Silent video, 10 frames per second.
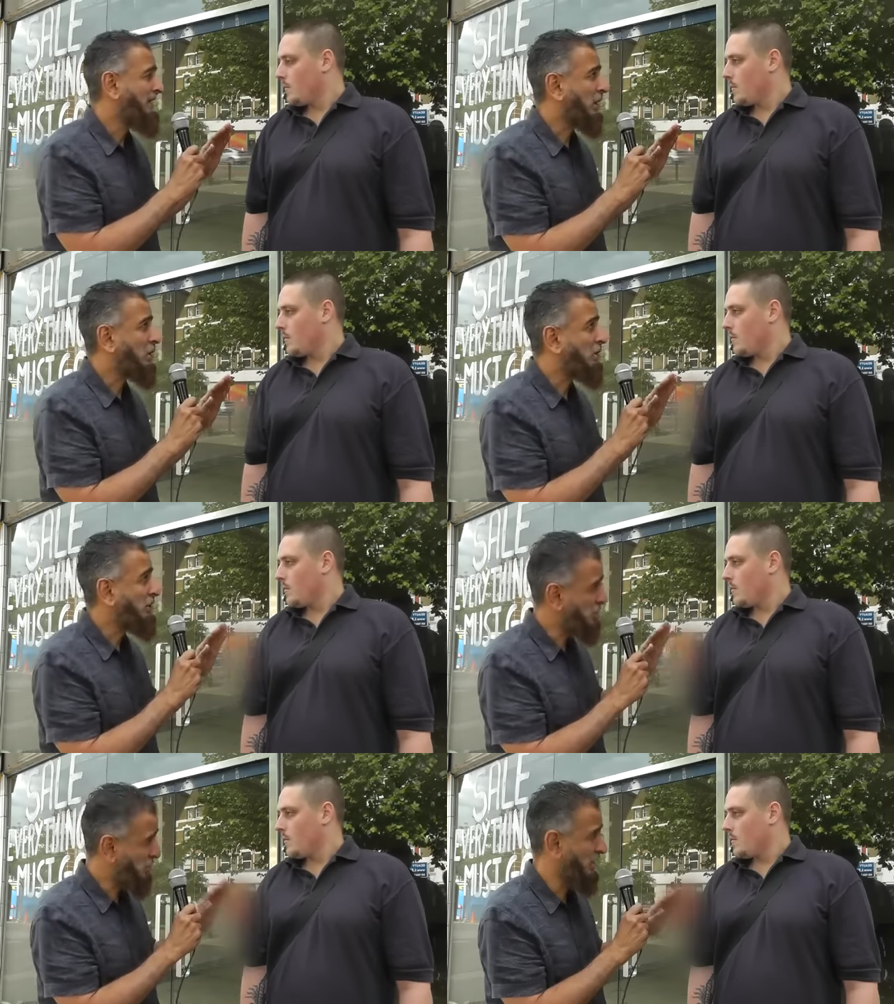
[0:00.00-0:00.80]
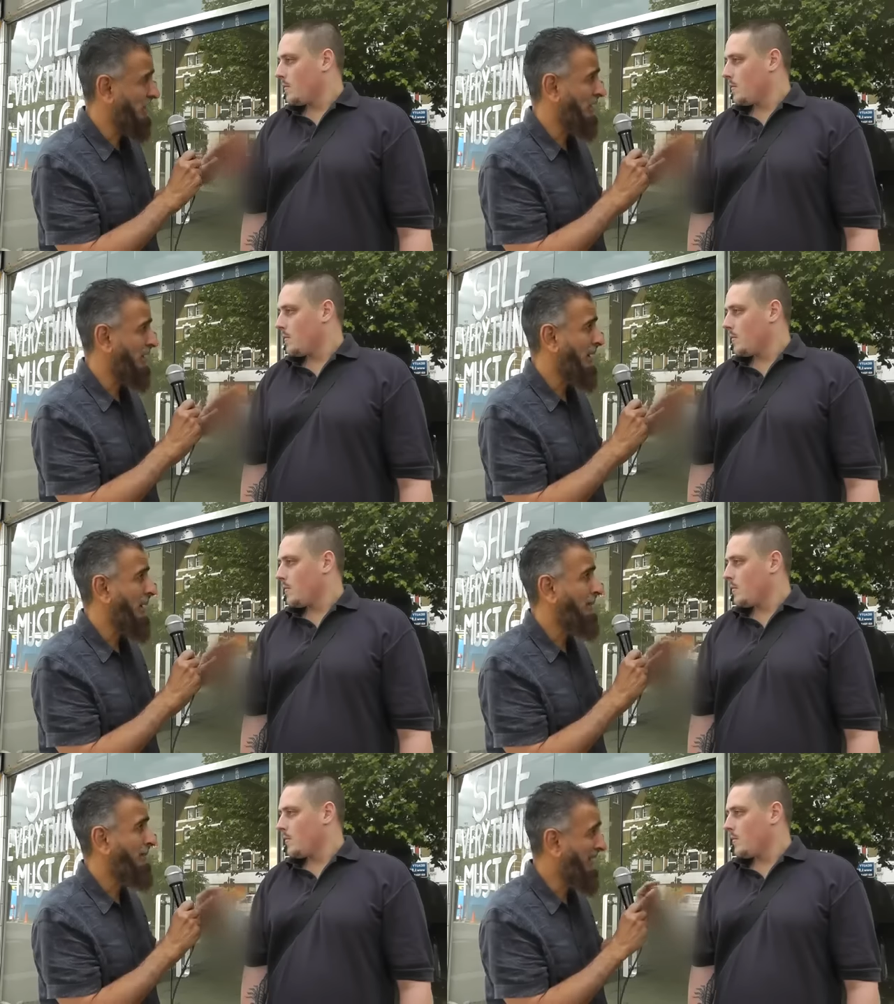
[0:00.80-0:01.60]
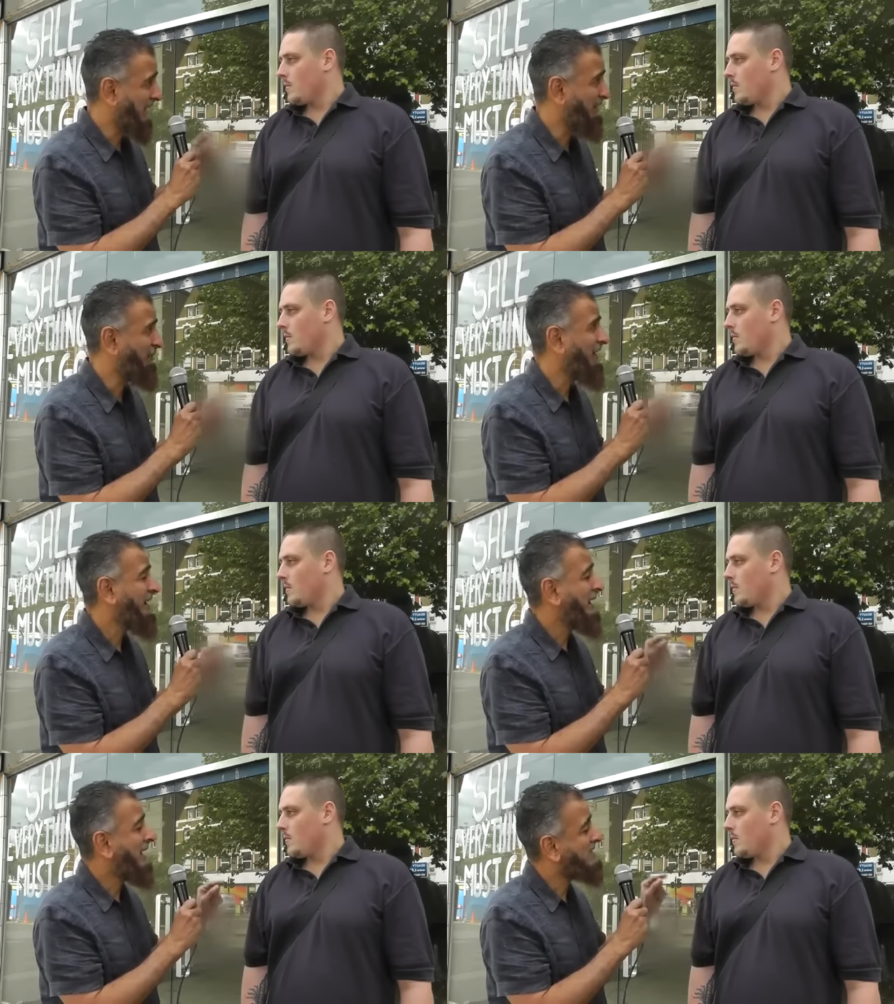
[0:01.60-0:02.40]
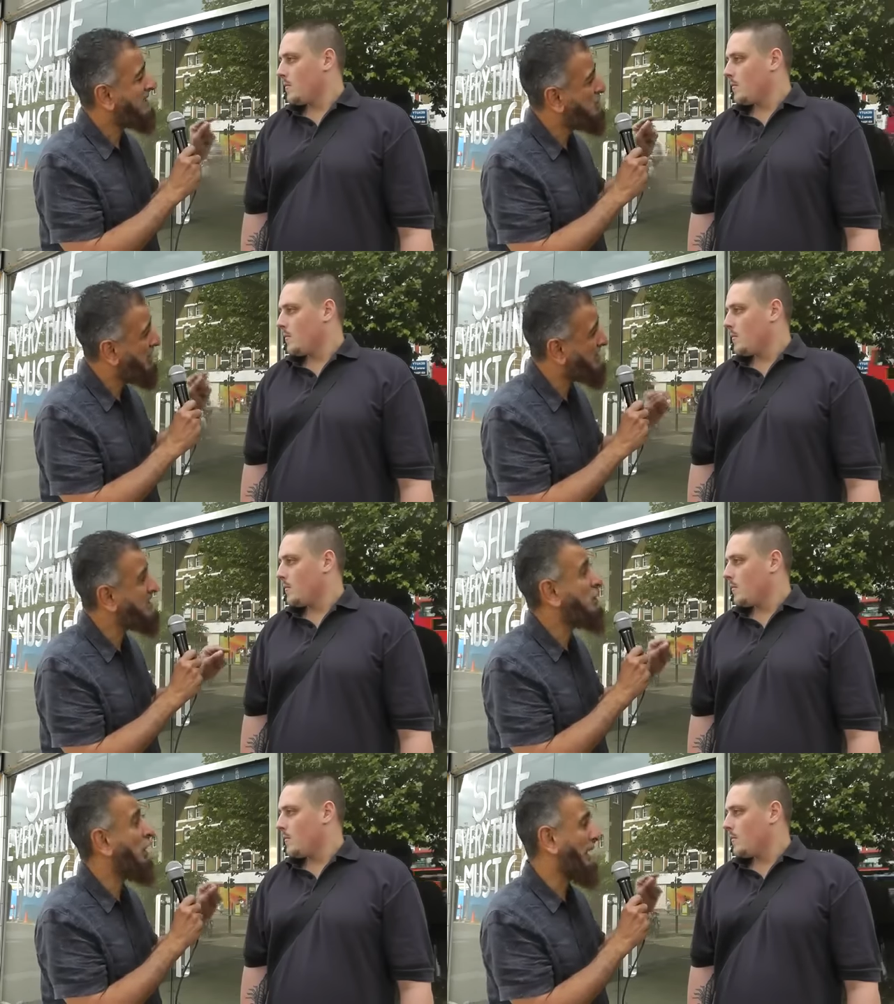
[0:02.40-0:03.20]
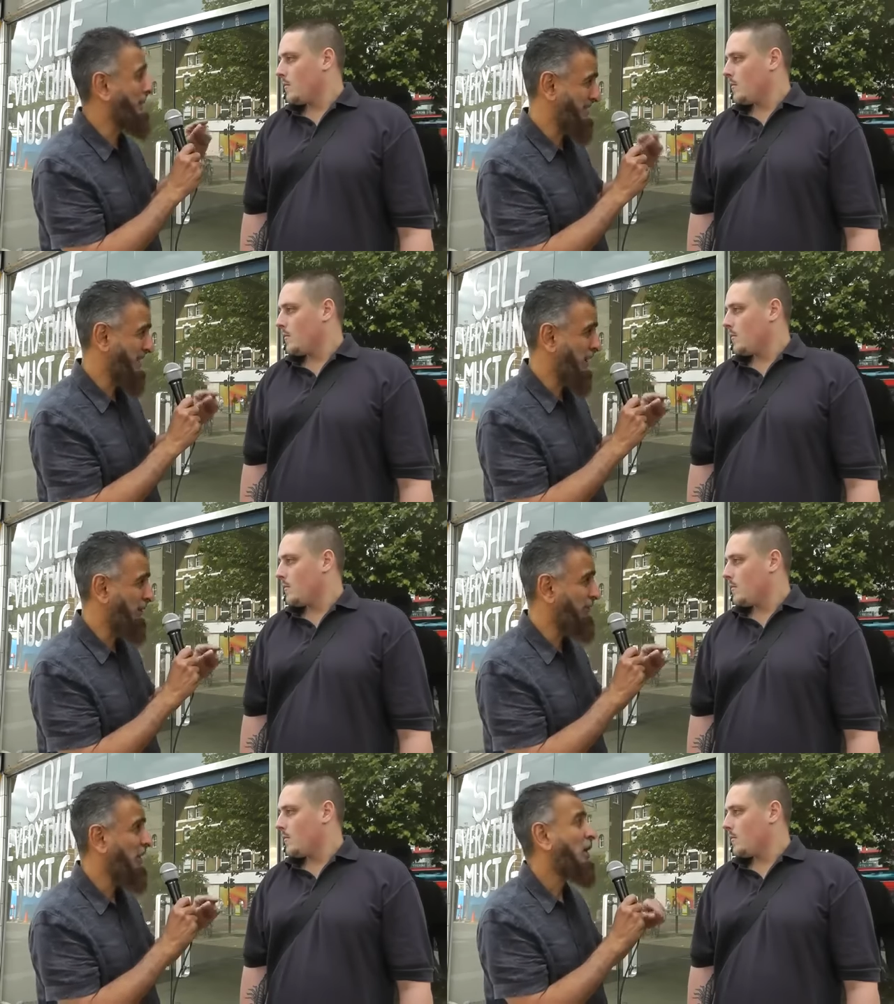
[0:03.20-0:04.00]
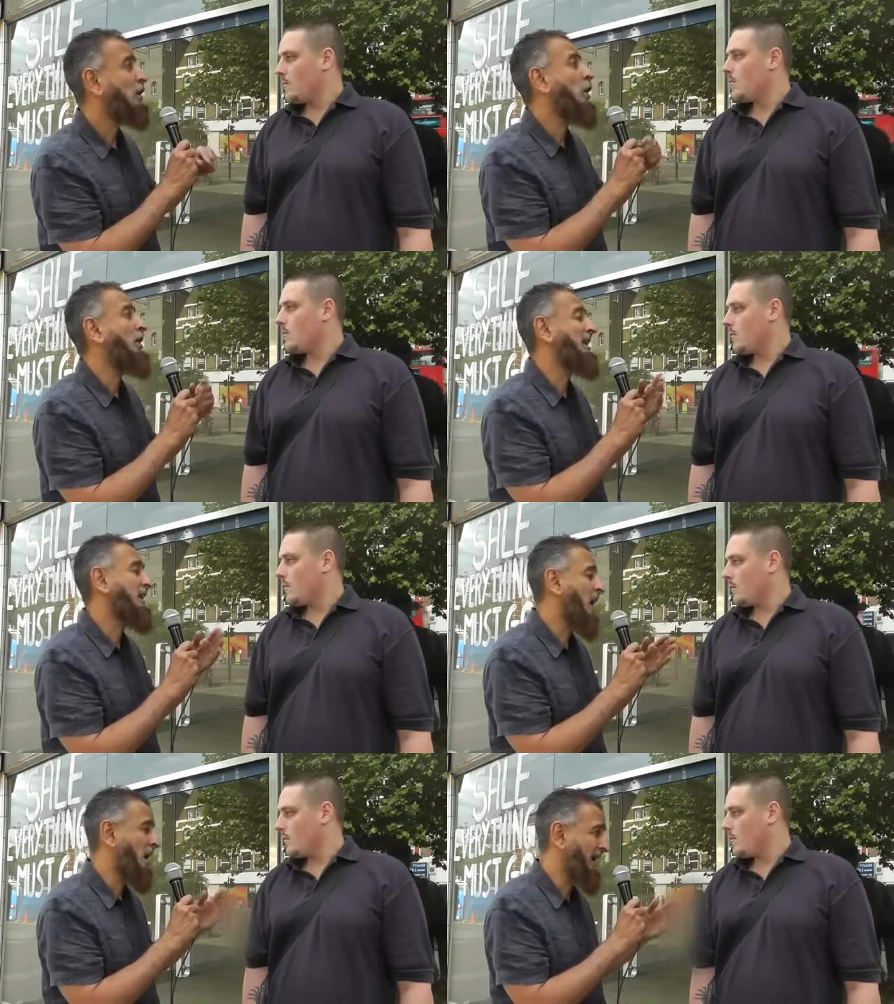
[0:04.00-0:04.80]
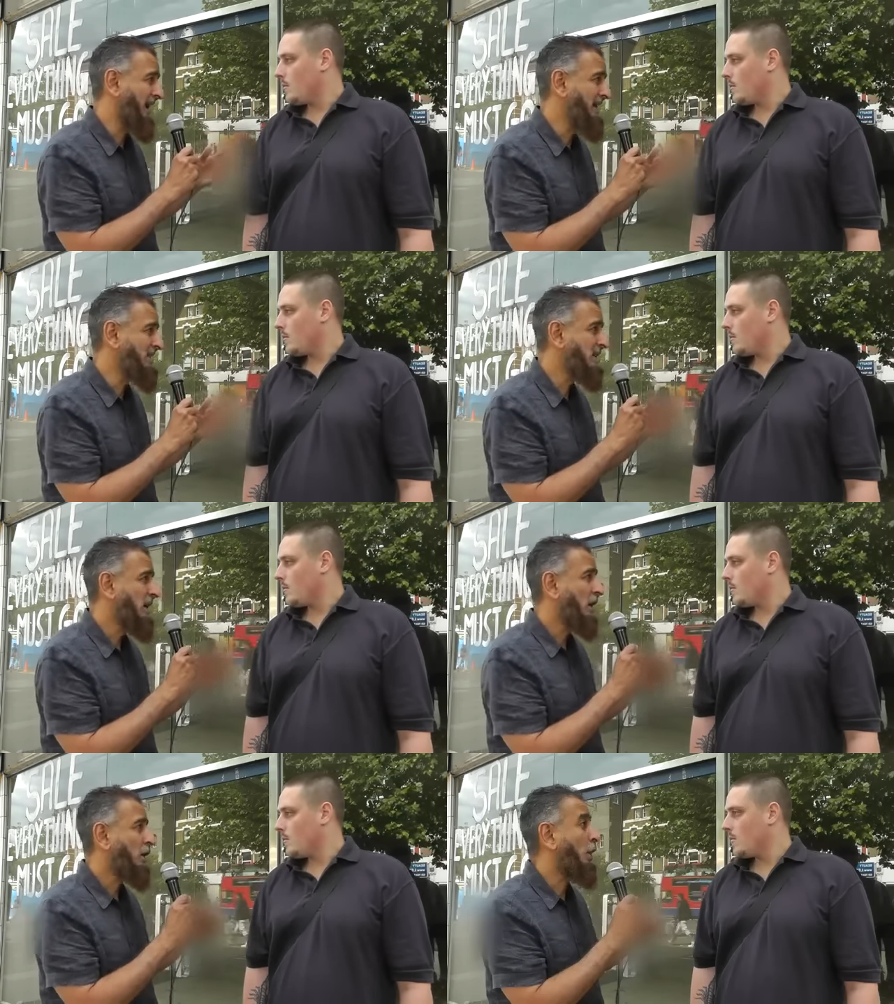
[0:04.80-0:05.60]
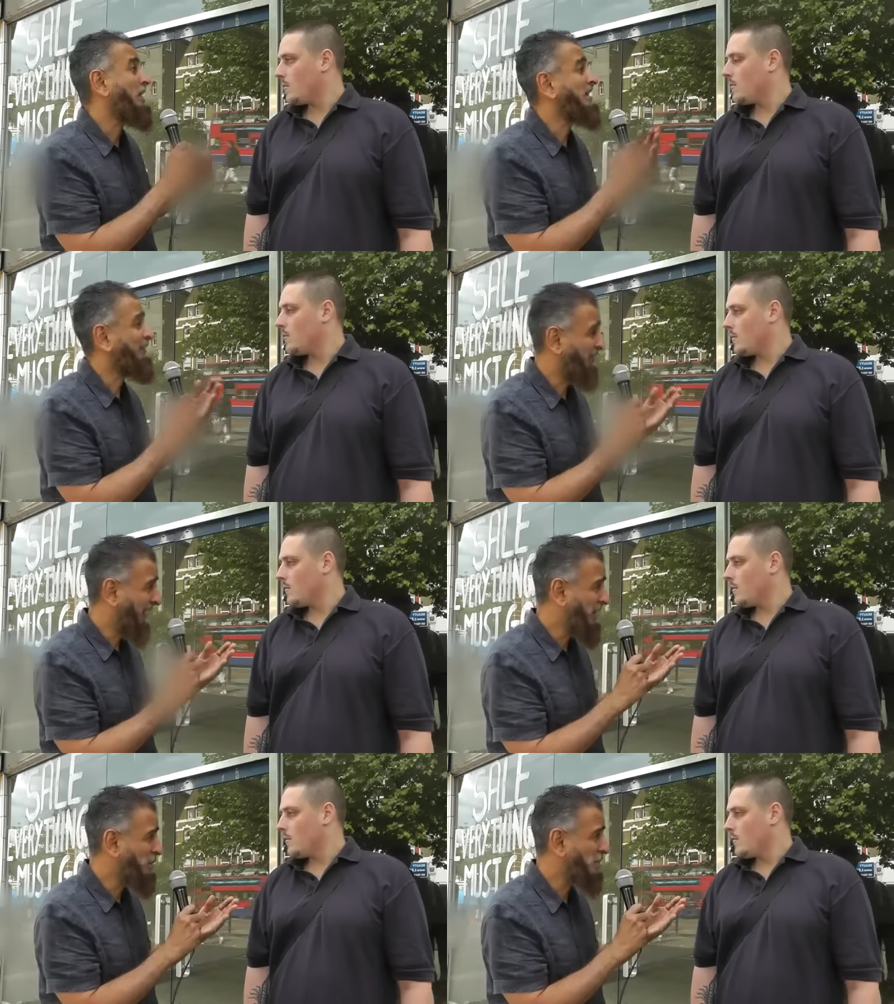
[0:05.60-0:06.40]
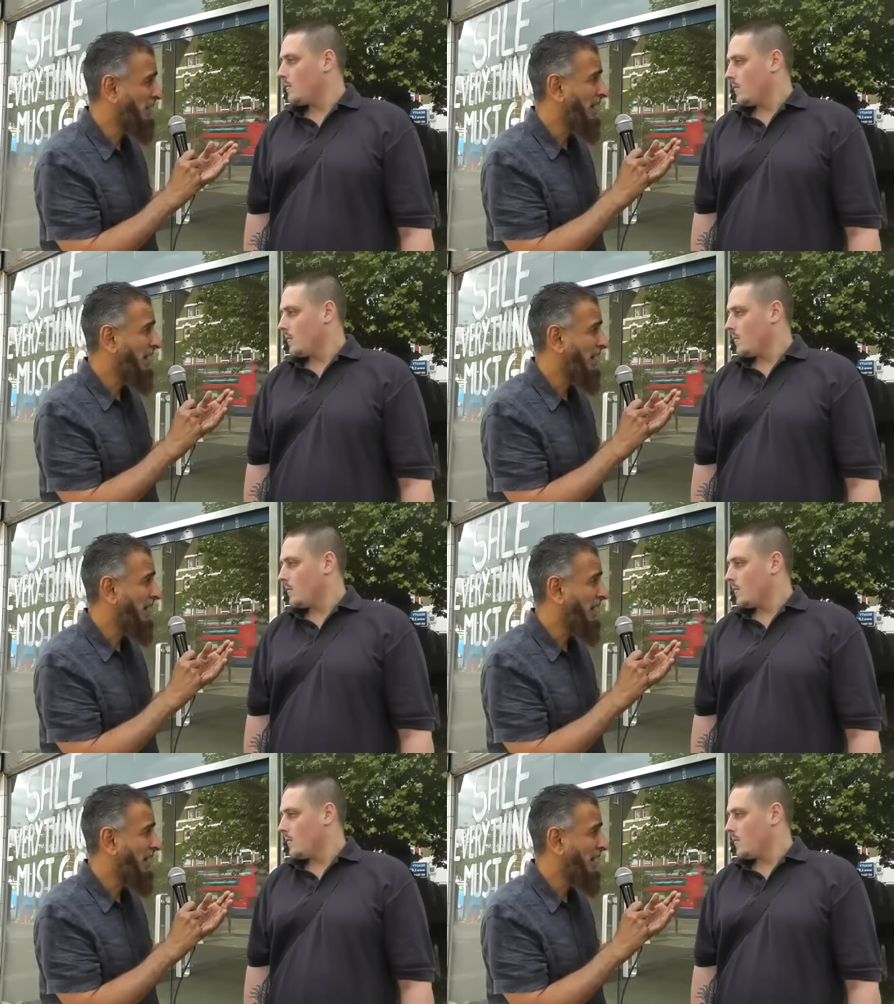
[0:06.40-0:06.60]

Speaker 1: but the Christian belief is that Jesus is God Himself, God incarnate, God in the flesh,